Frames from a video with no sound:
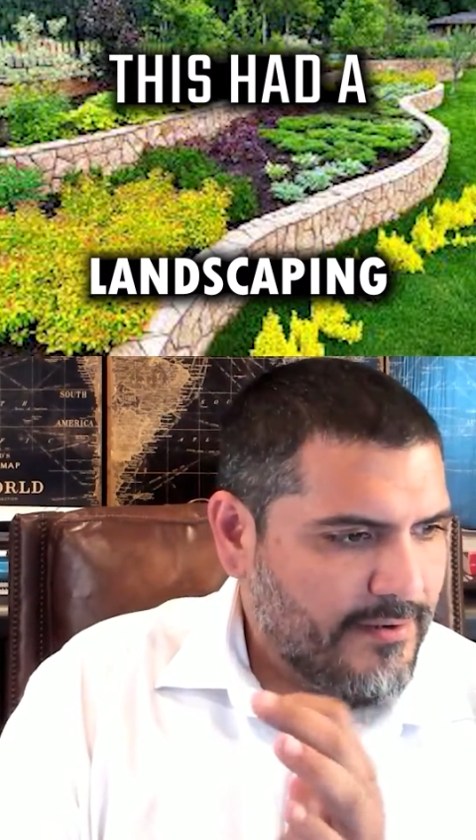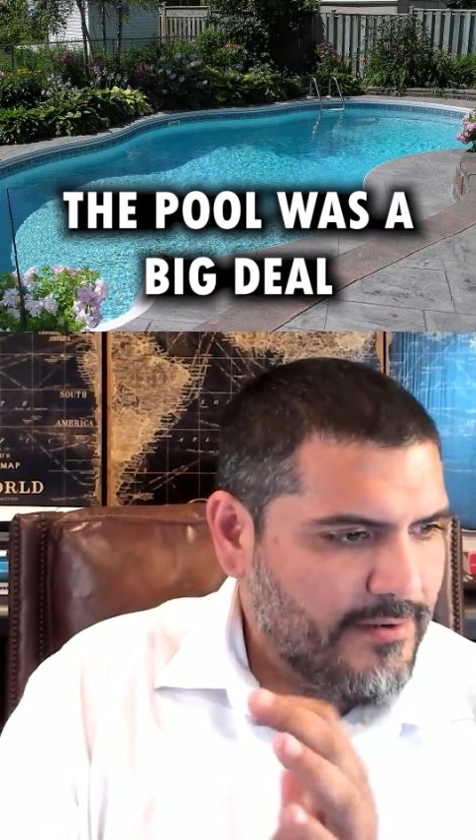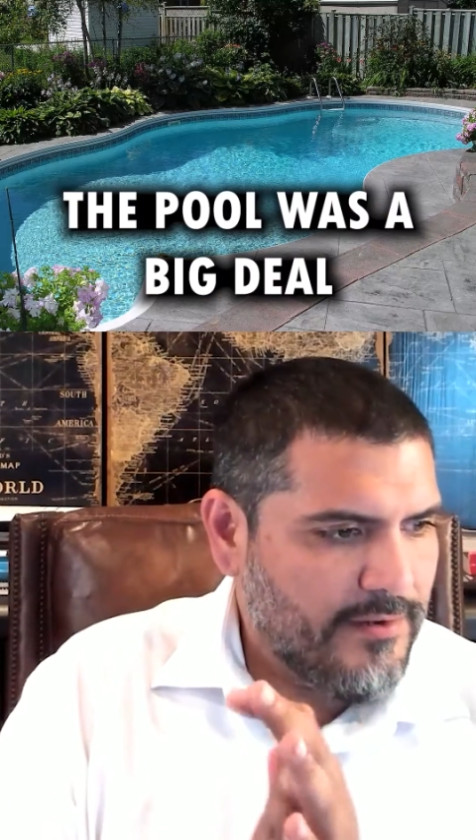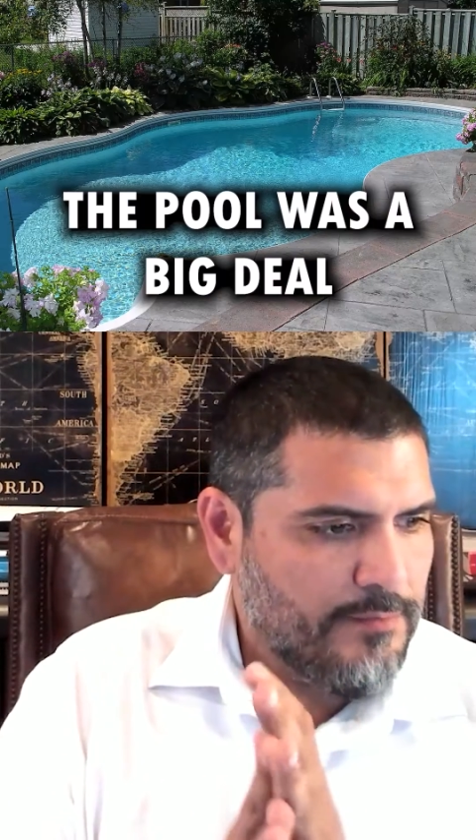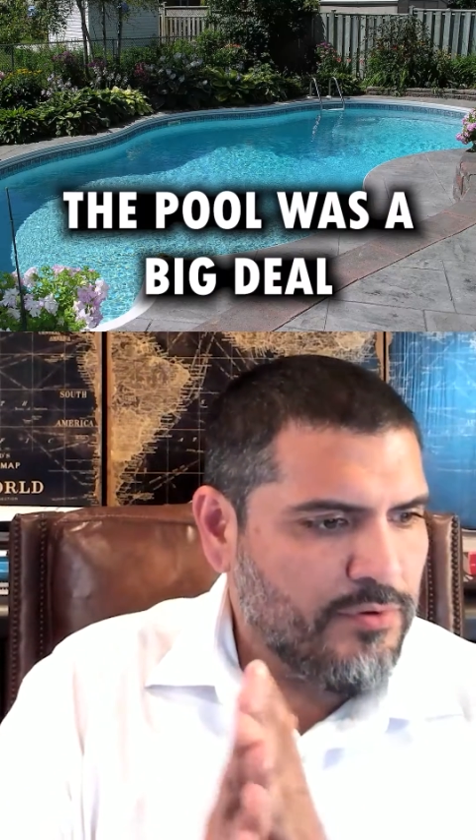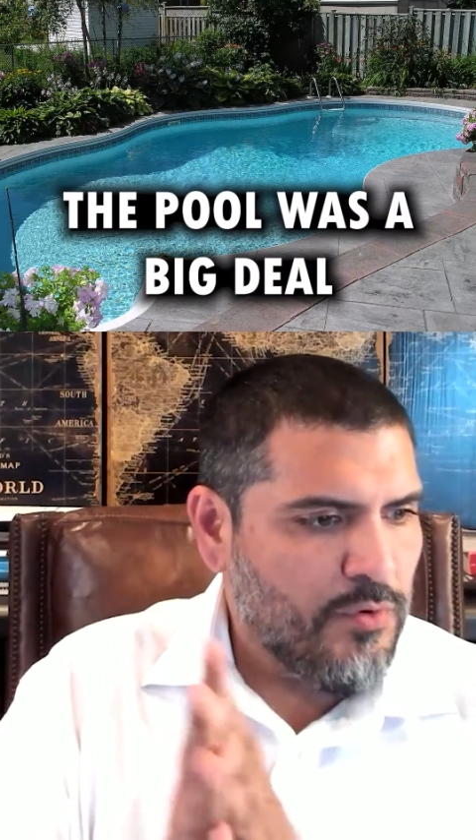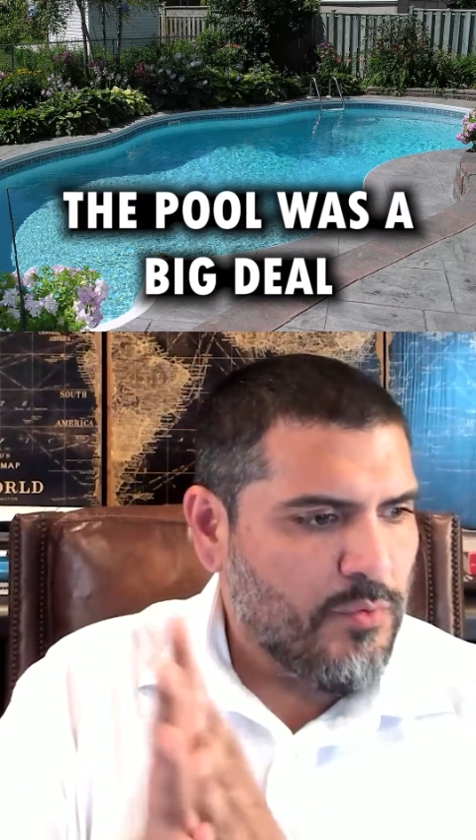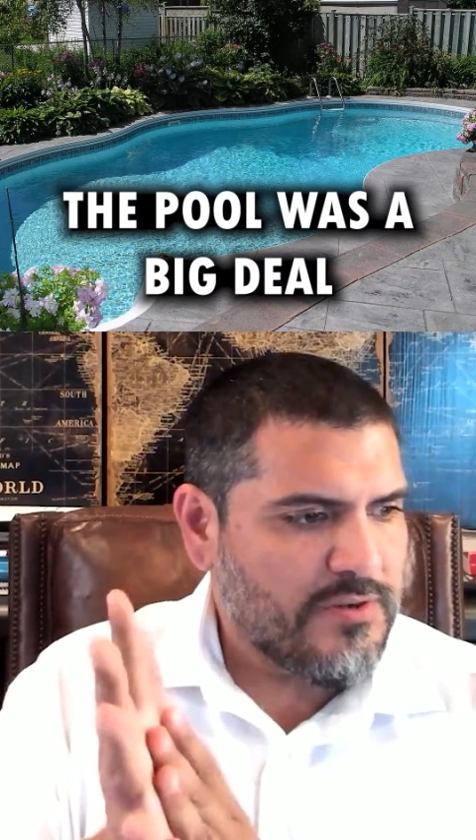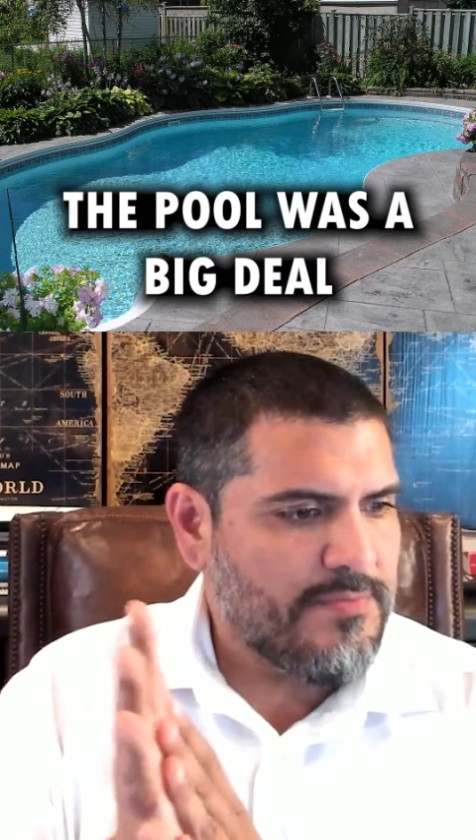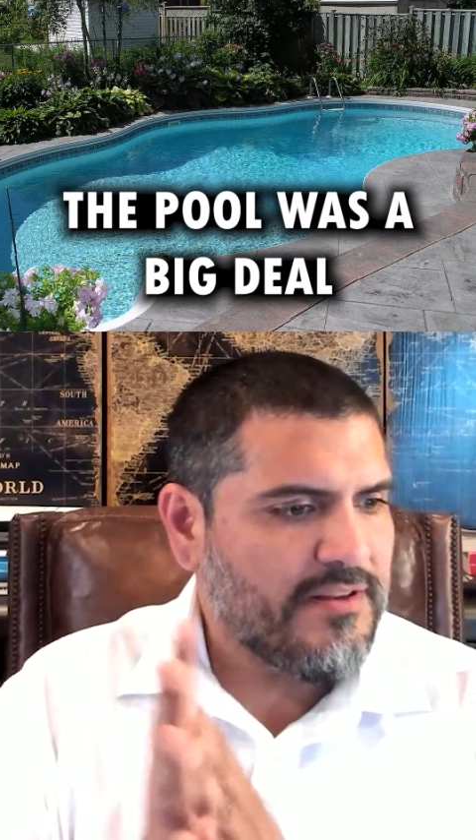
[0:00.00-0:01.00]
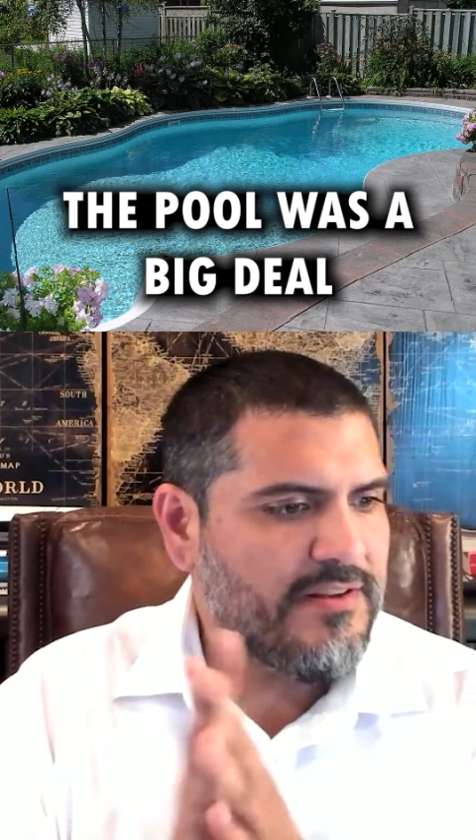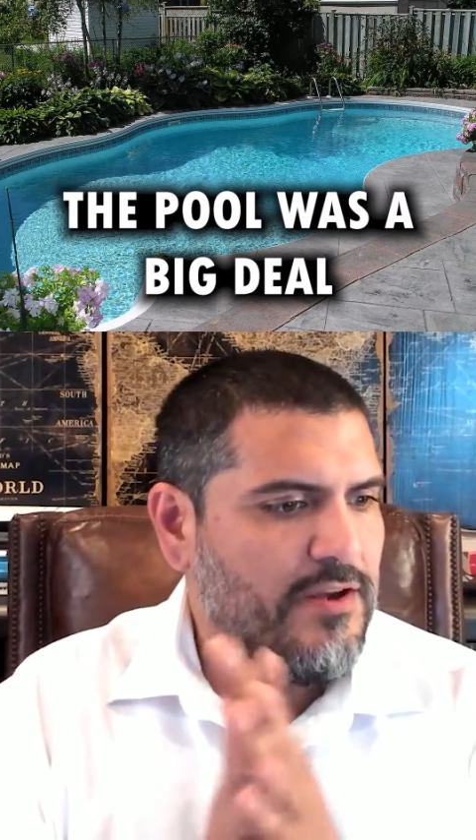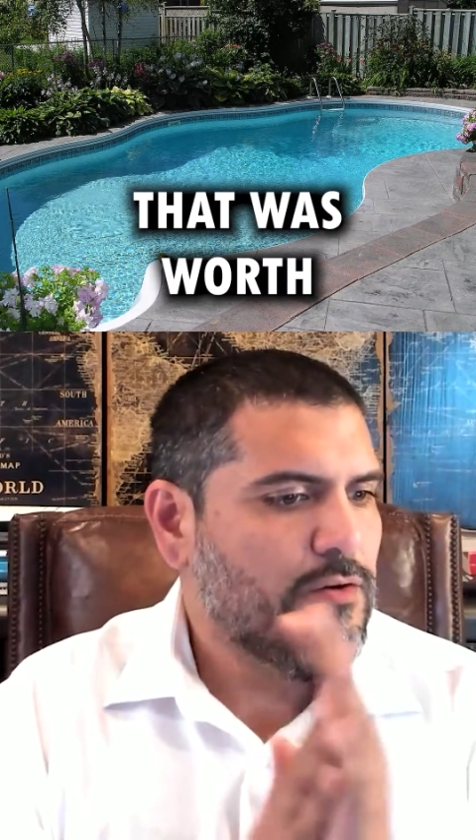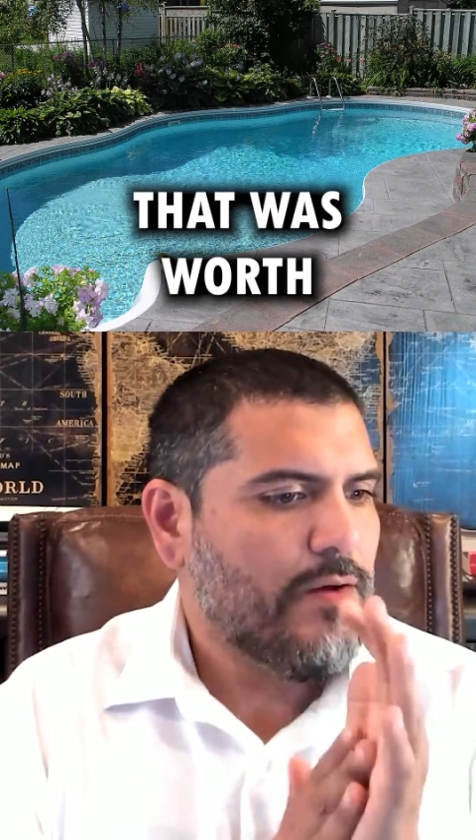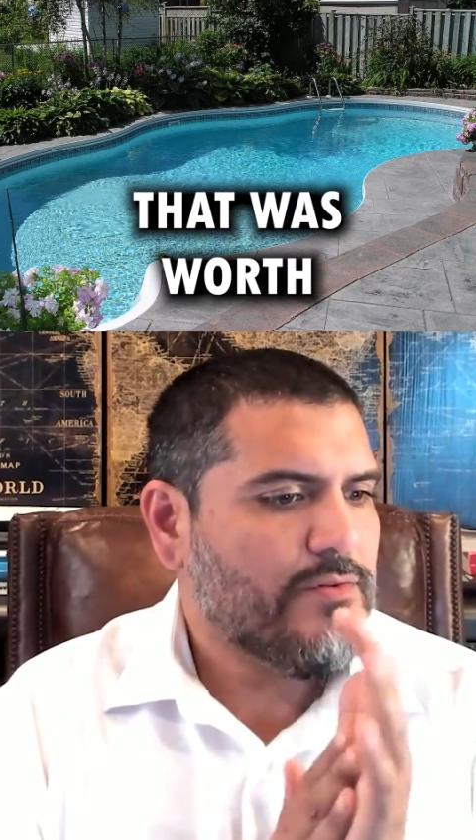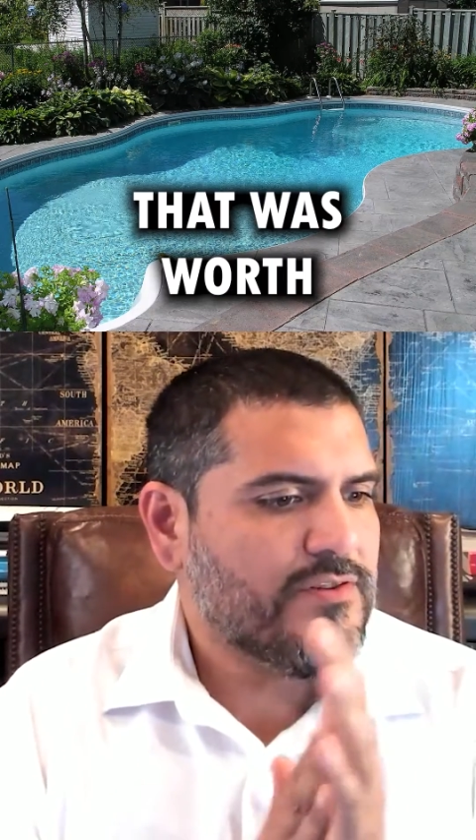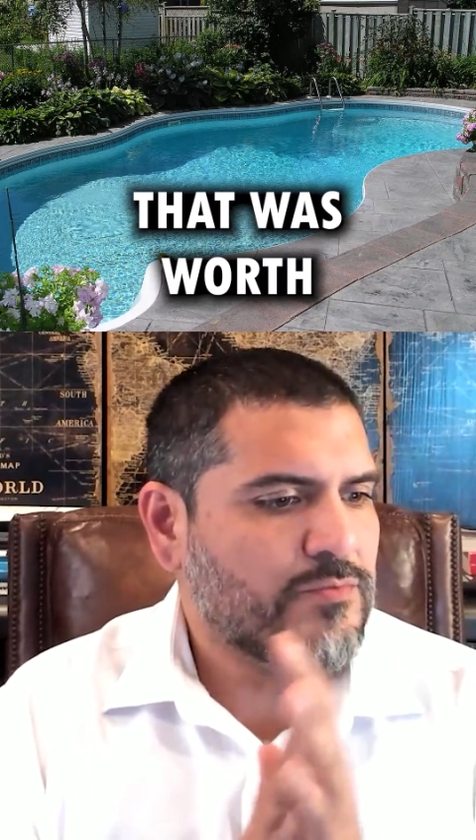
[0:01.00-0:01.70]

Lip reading: The pool was a big deal that was